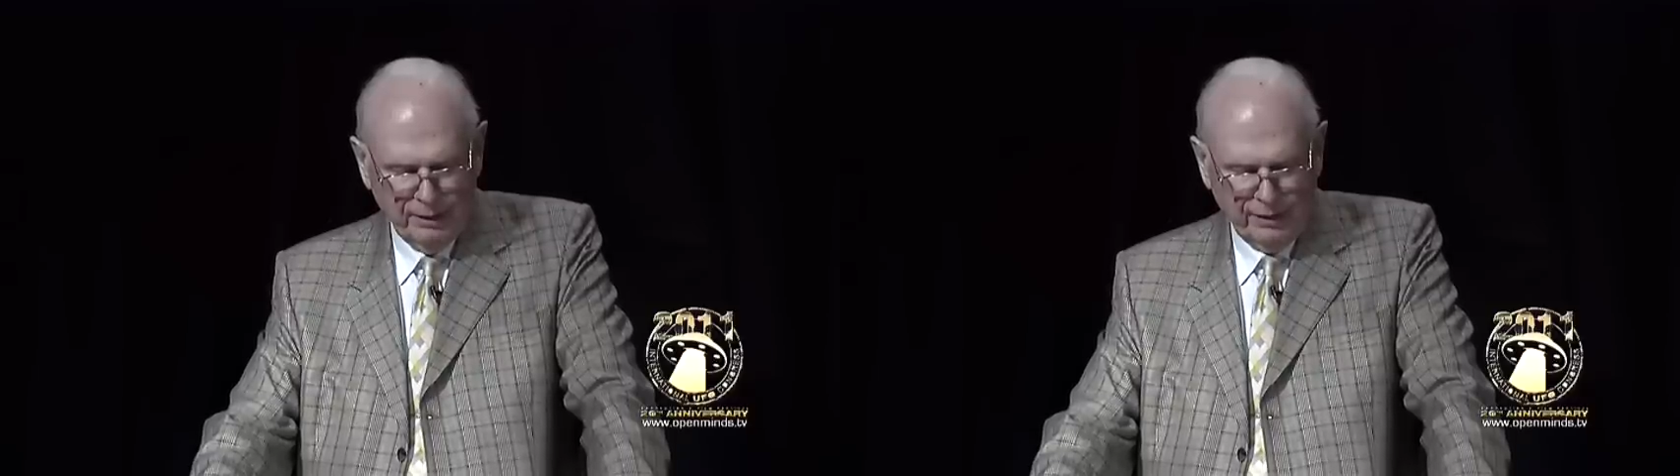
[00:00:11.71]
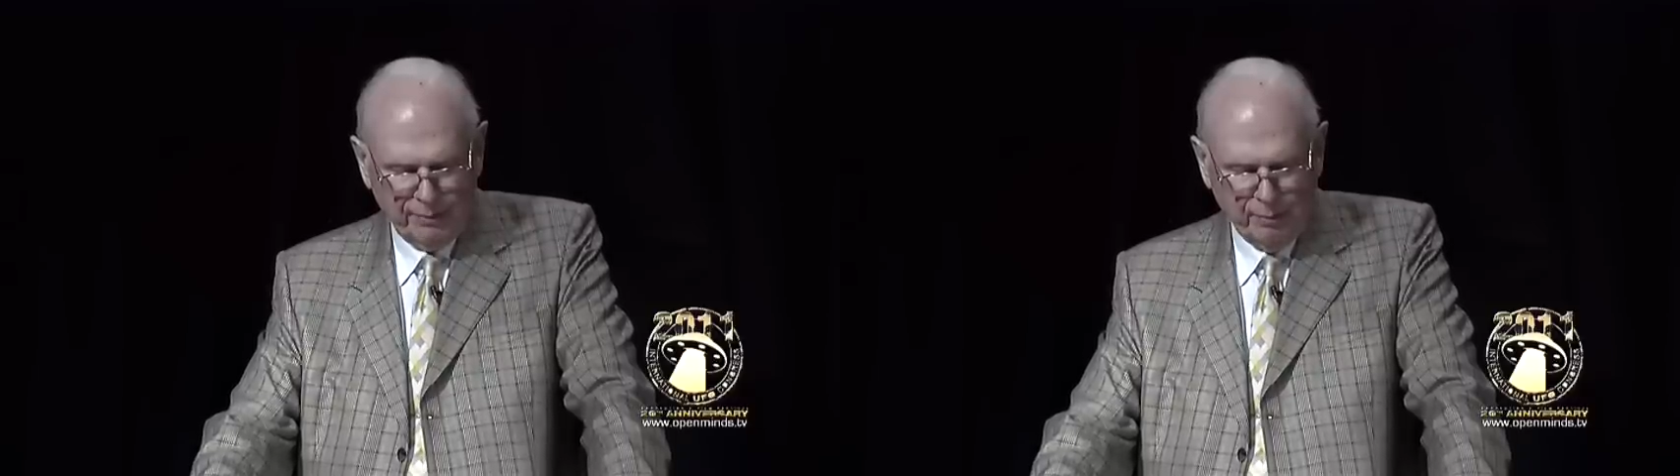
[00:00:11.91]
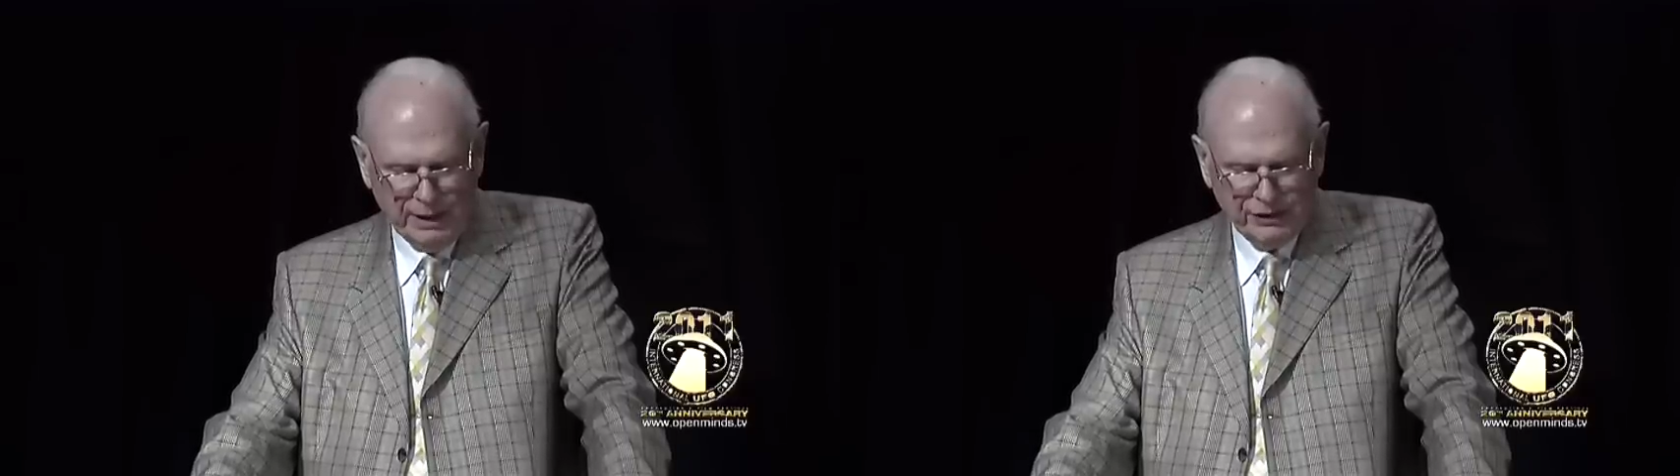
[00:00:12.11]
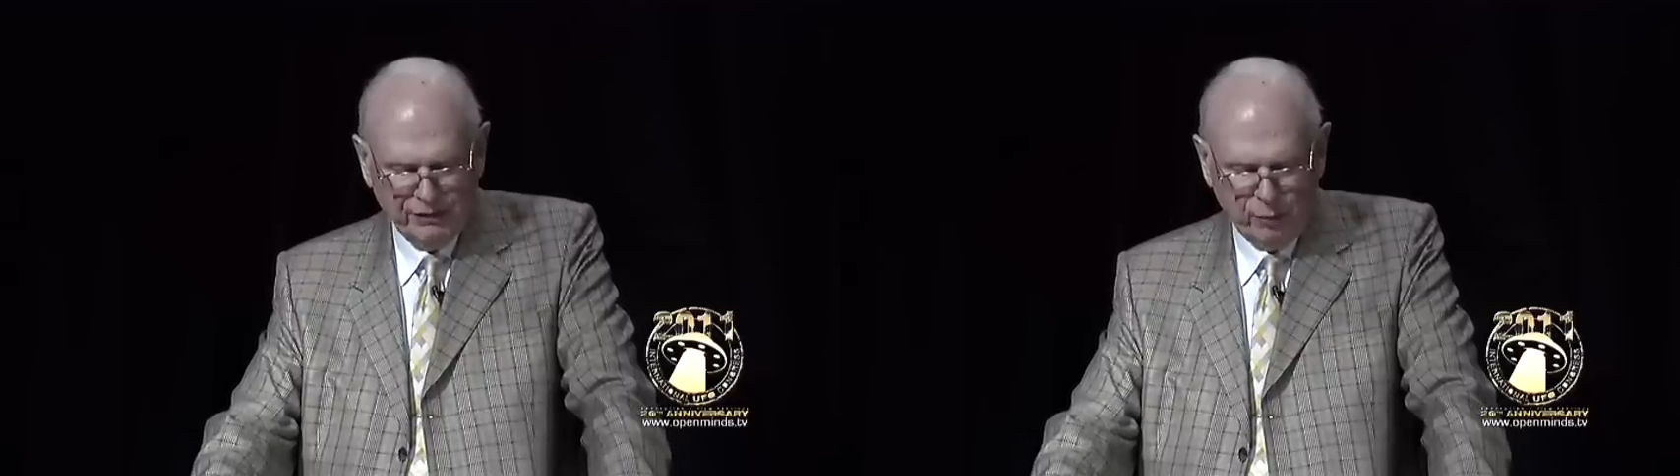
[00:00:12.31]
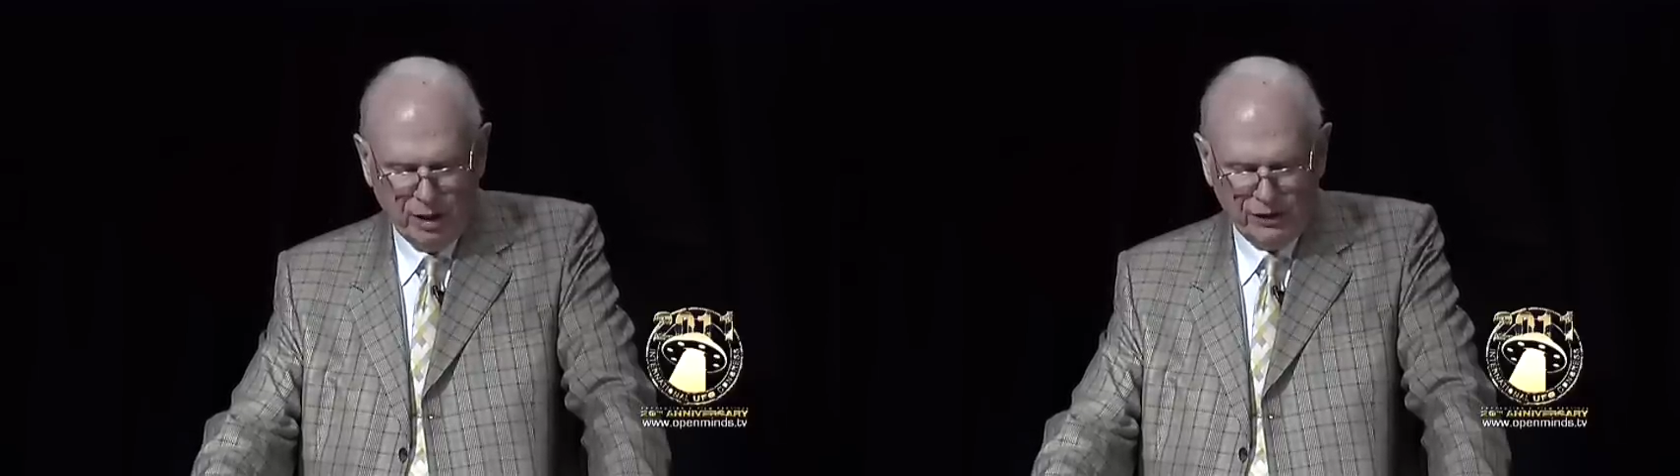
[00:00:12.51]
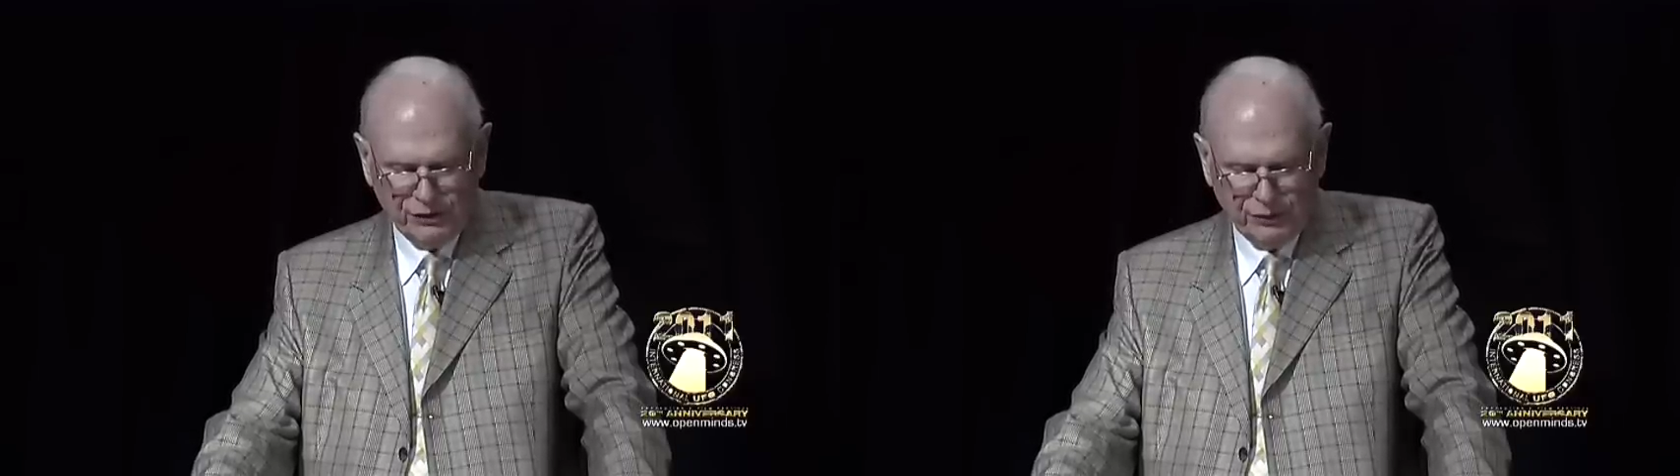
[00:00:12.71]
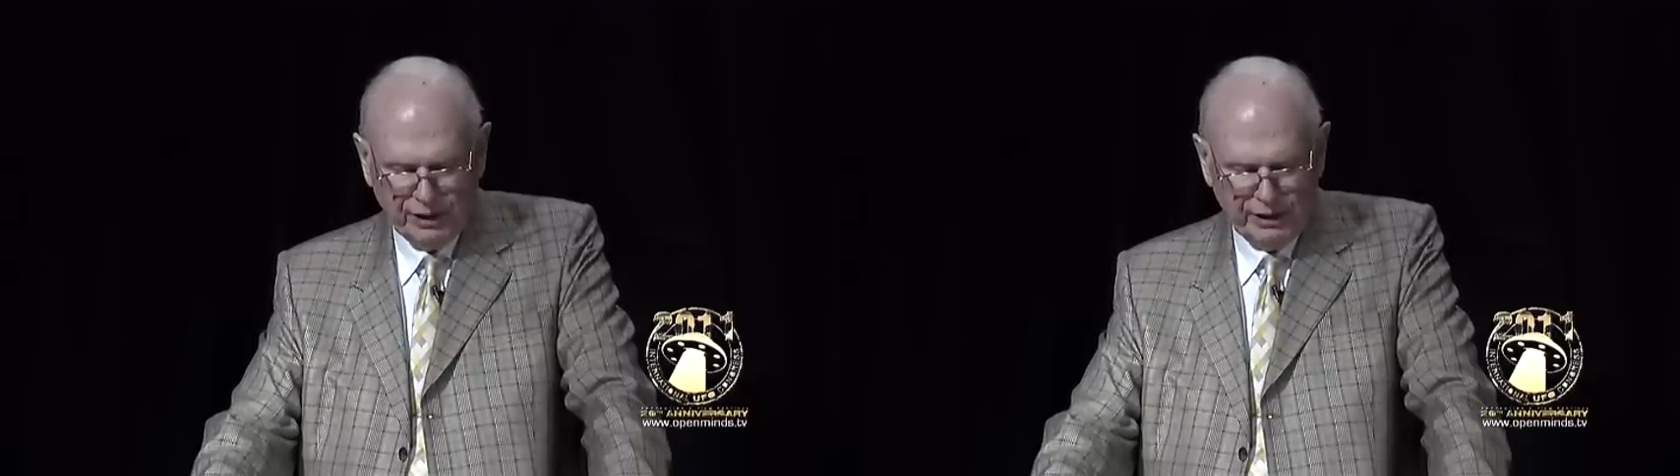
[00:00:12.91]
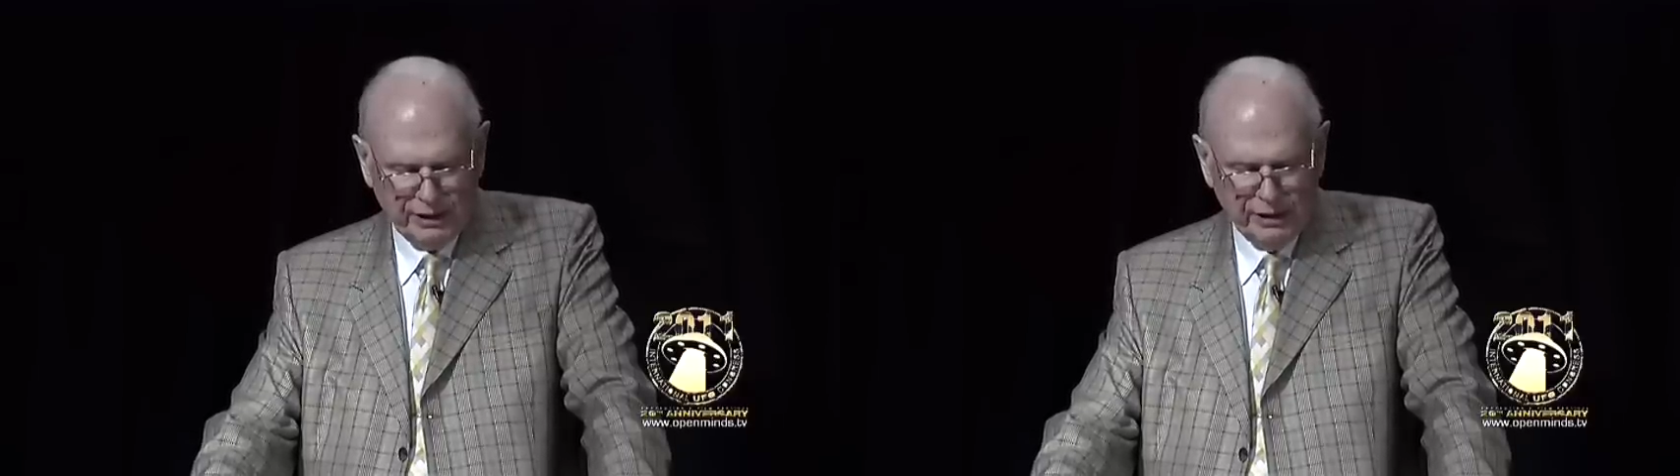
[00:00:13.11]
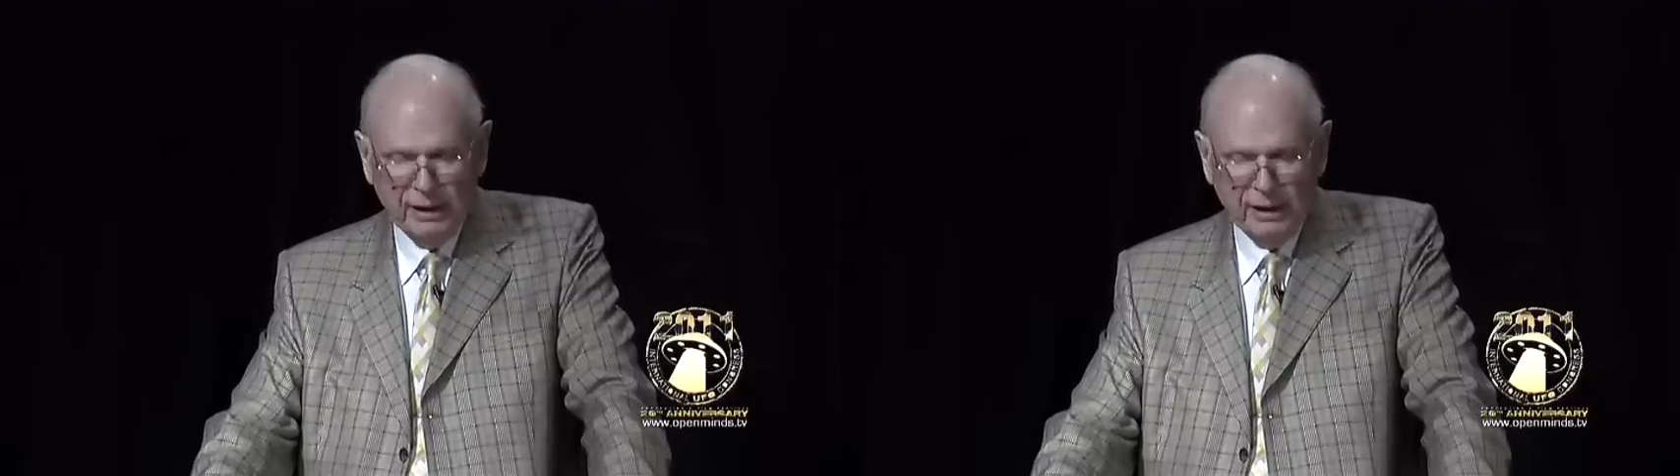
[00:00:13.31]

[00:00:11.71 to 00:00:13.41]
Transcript: that much of Wall Street